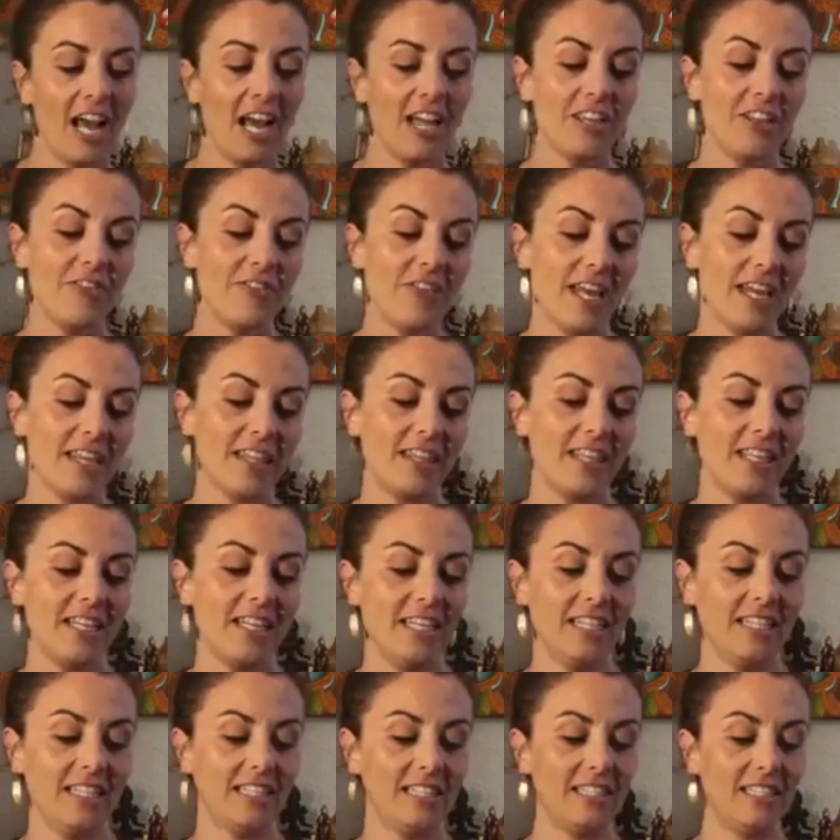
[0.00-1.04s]
you get
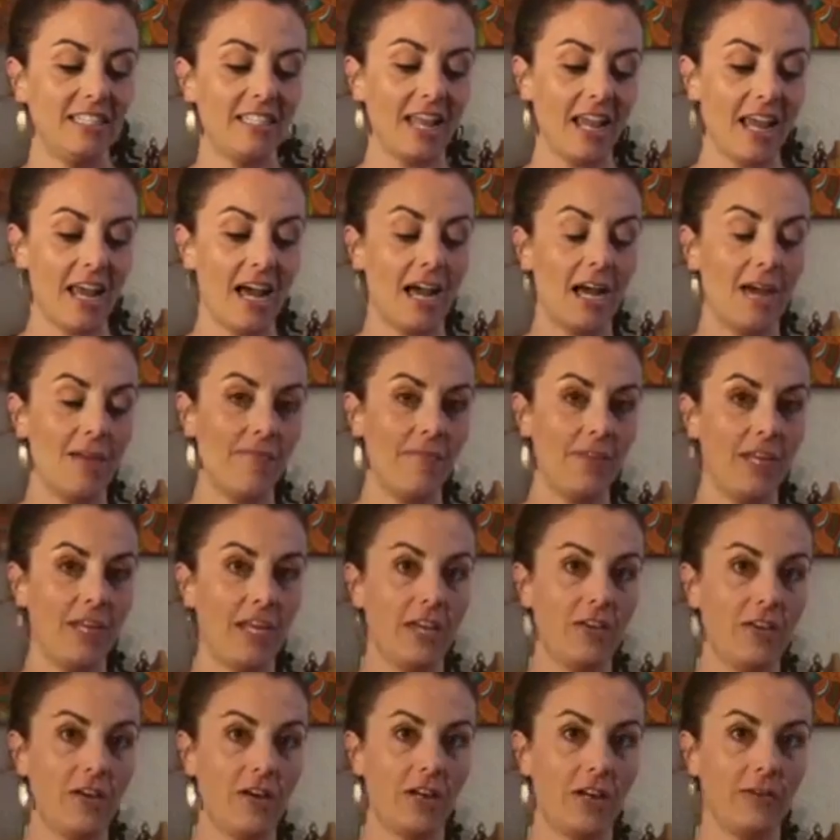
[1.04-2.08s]
this
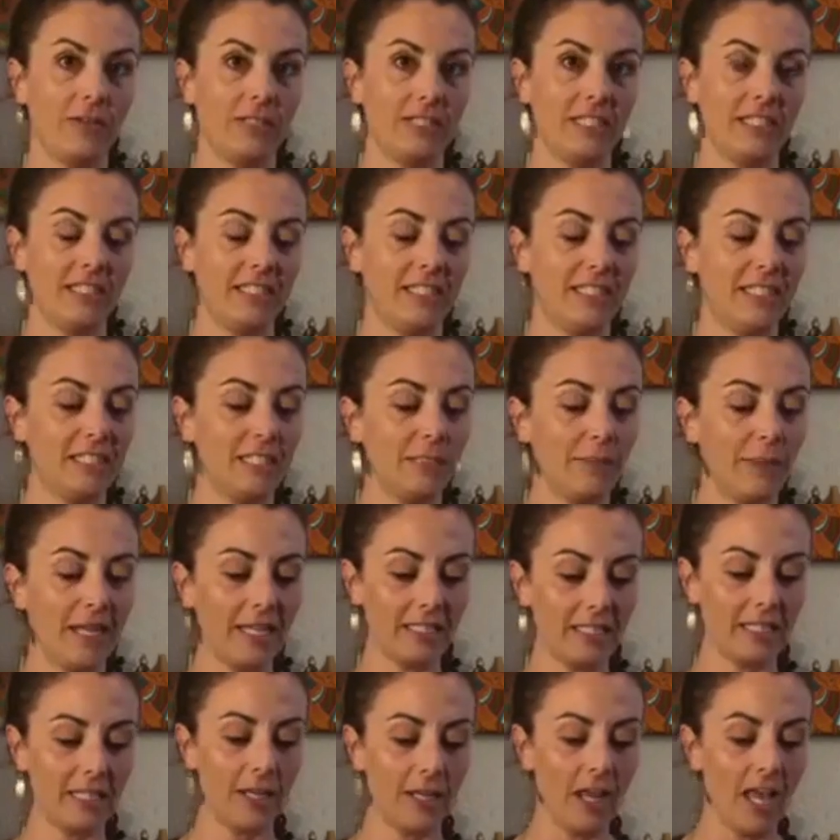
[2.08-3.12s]
video on resistance
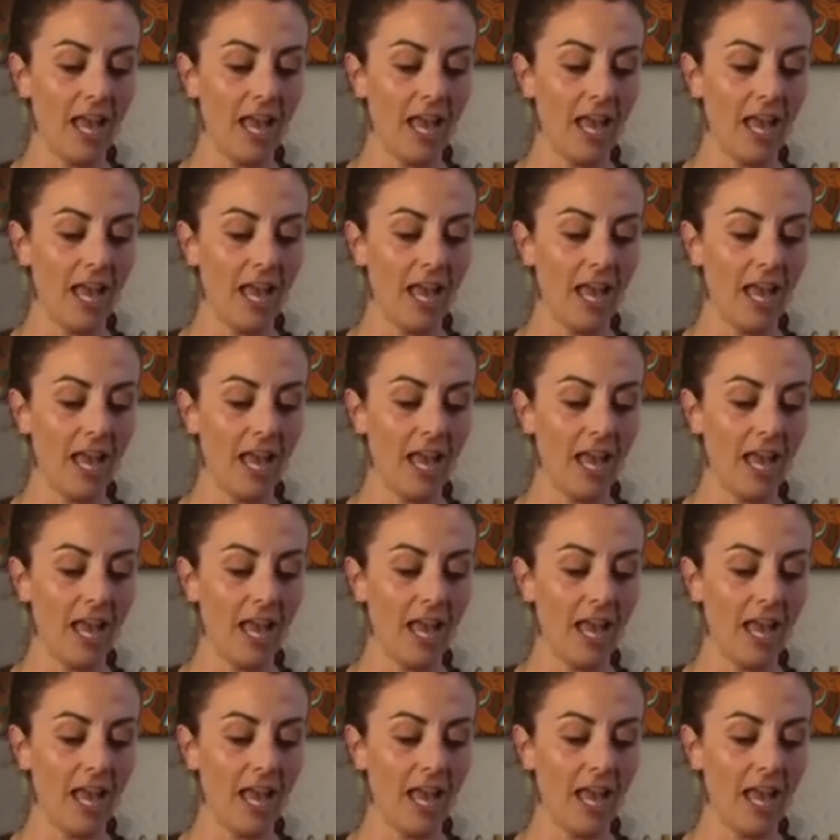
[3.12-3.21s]
bands.